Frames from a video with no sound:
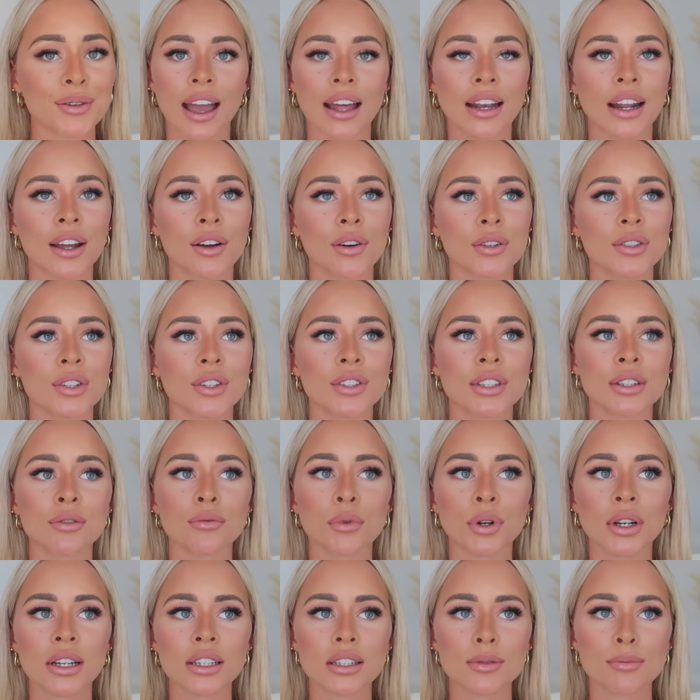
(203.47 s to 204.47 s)
And I also didn't
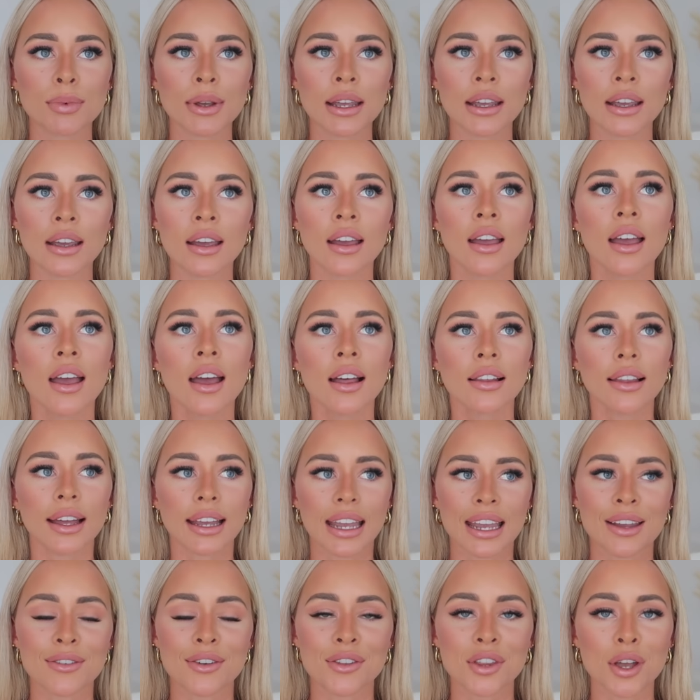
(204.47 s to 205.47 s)
want it to be like
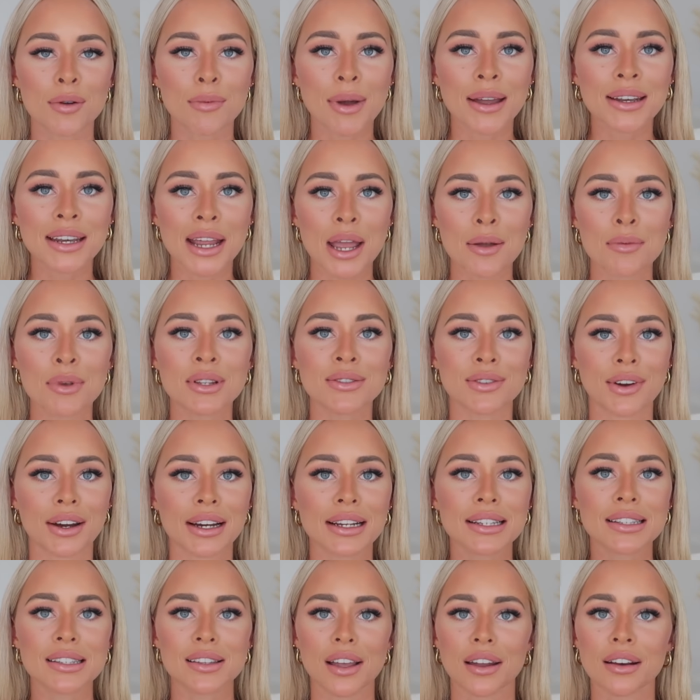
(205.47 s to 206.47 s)
even though my name is
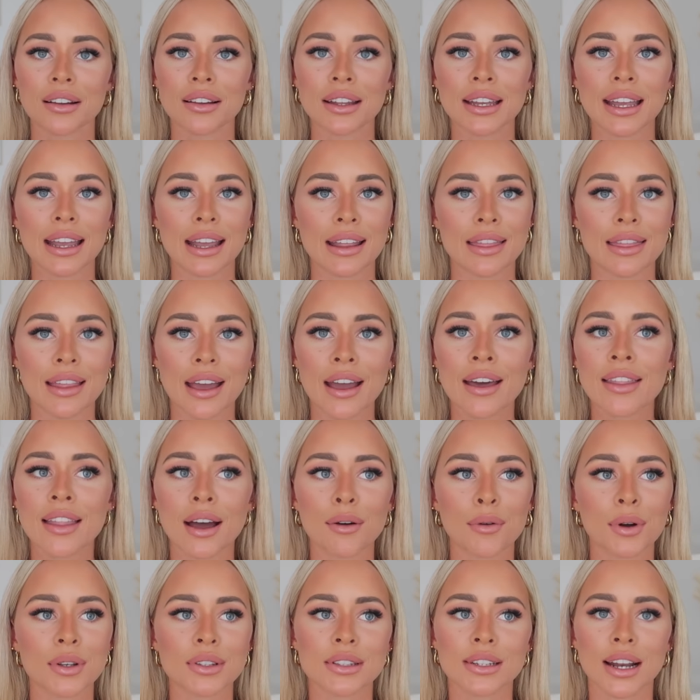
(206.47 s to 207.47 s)
very subtly in there,
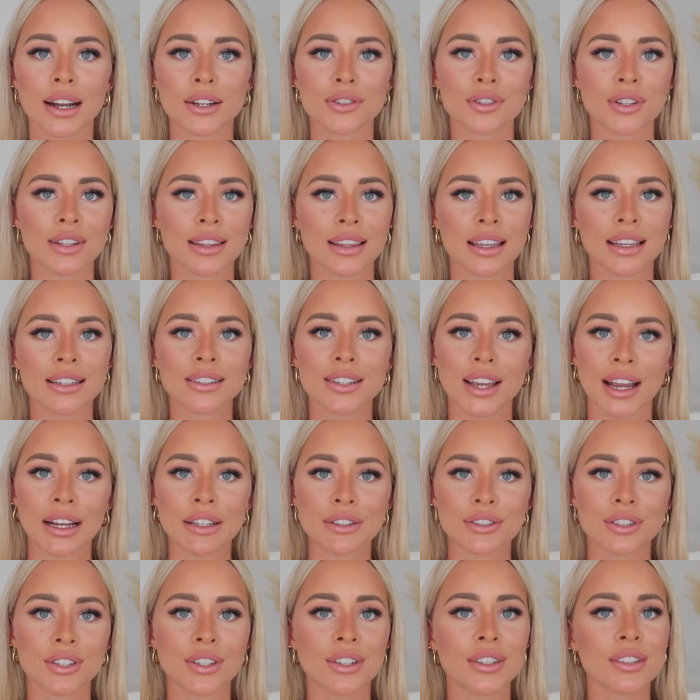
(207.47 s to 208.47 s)
that wasn't actually the
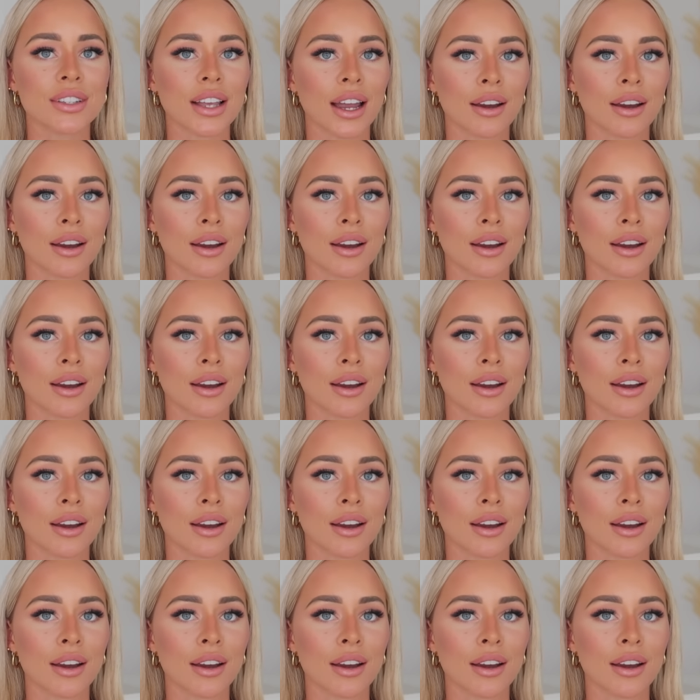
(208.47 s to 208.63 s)
intentions.